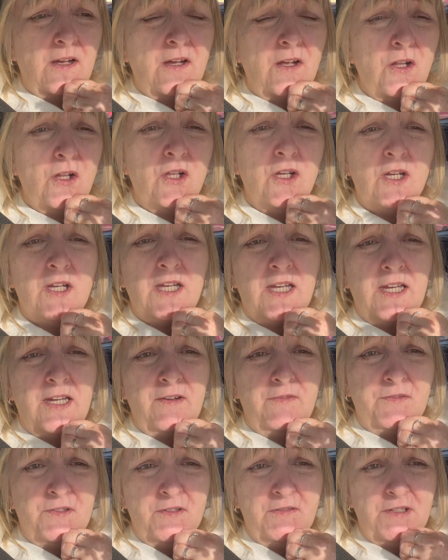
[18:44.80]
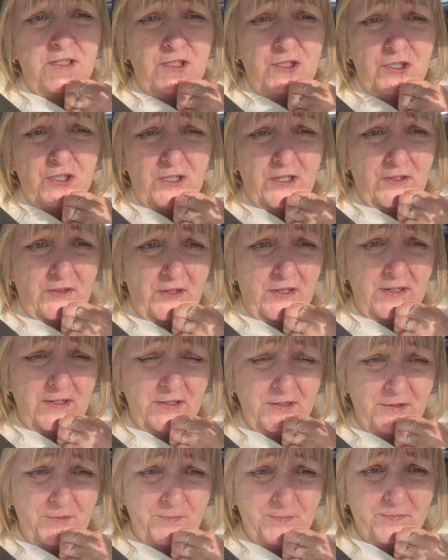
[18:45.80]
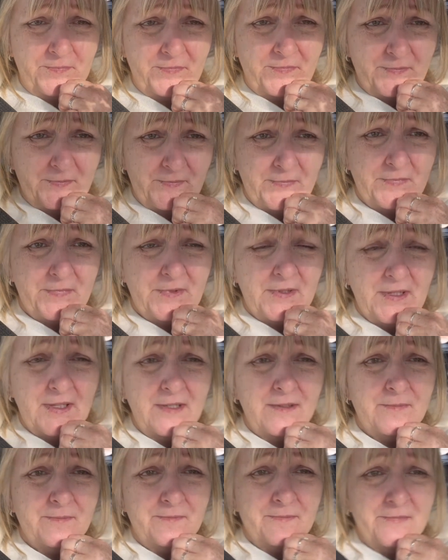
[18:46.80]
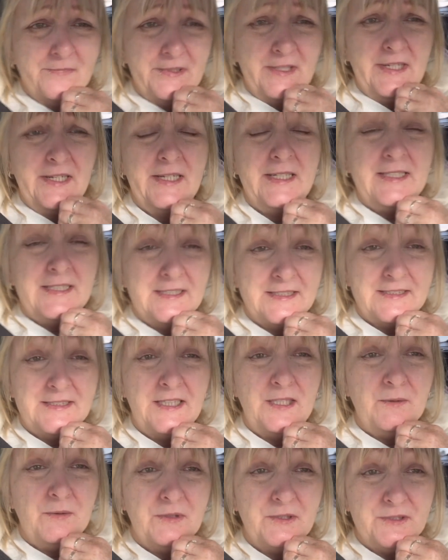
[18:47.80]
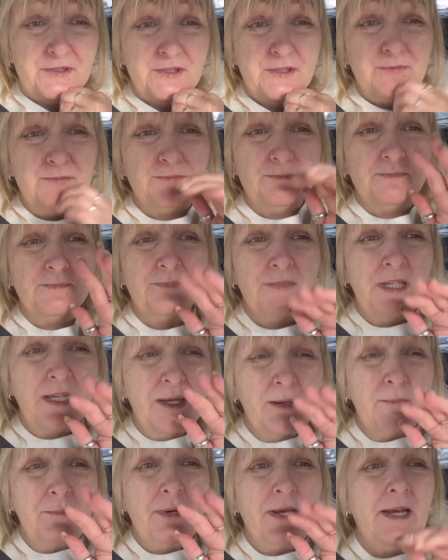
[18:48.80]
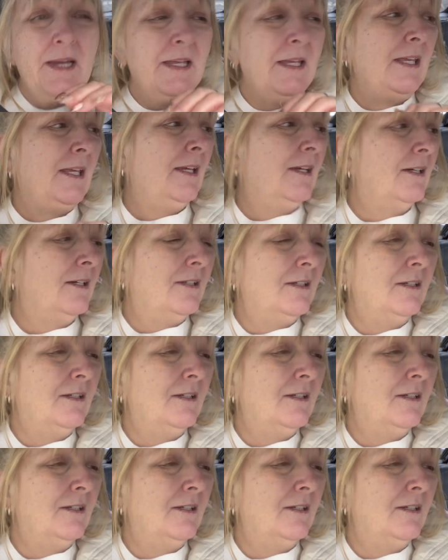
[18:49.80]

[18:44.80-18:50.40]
Look after each other. Yeah, I'll see you all soon. Bye.